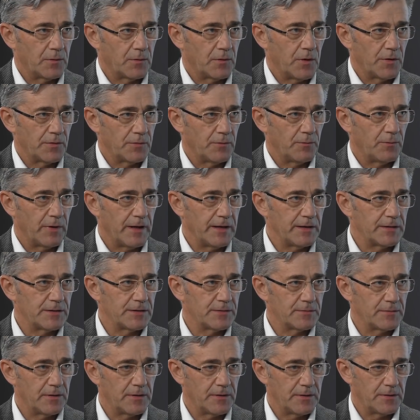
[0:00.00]
going to
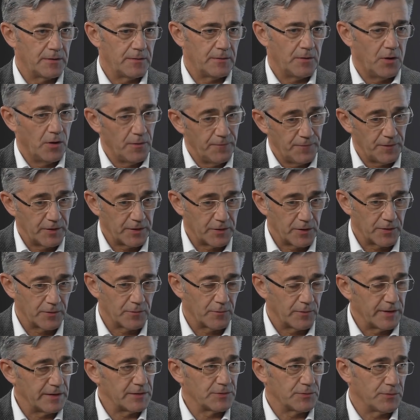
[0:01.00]
raise, hopefully going
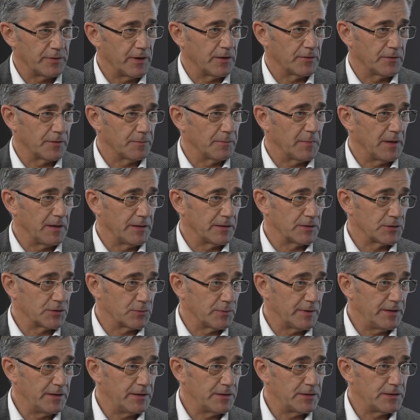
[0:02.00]
to raise 300 million
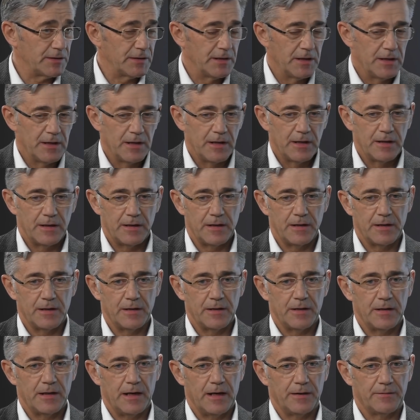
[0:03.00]
Swedish,
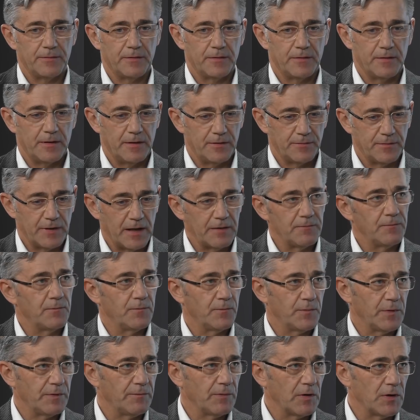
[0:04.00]
and then
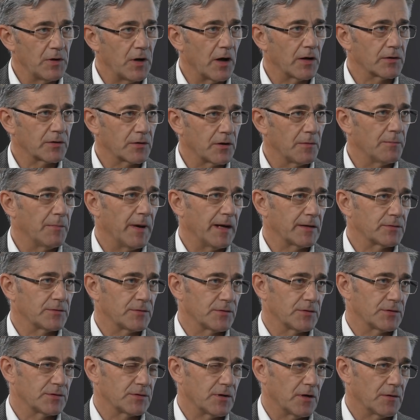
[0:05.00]
we will not come back
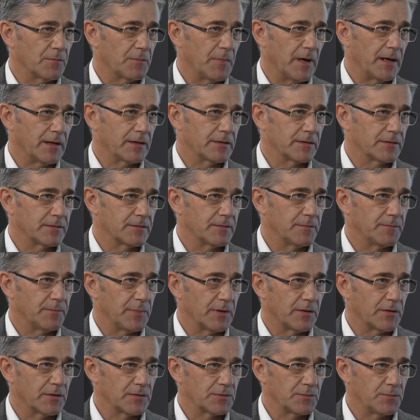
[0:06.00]
to the stock market
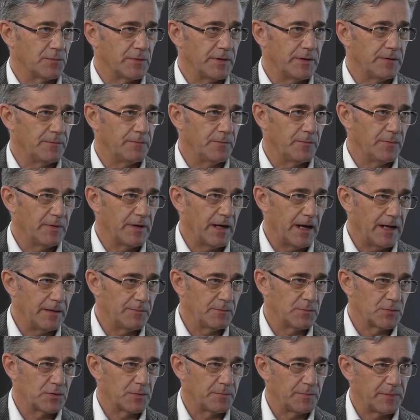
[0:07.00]
because we
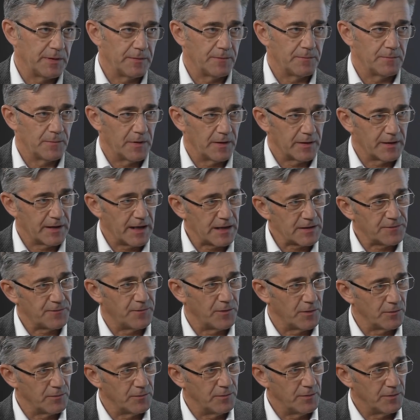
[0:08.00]
aim to be cash
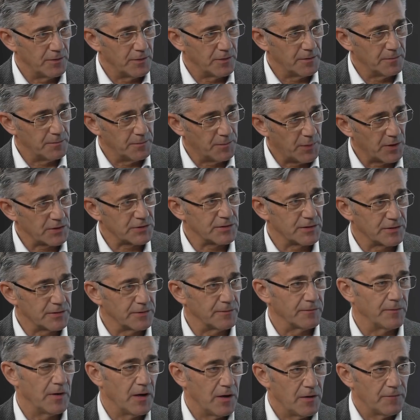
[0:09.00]
flow
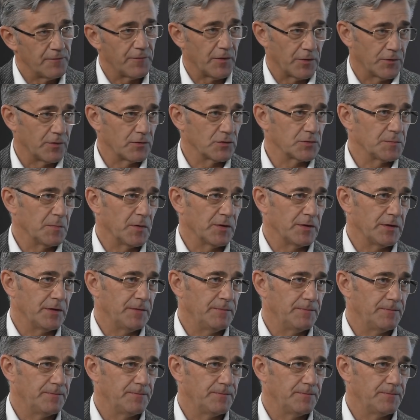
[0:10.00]
positive for those money.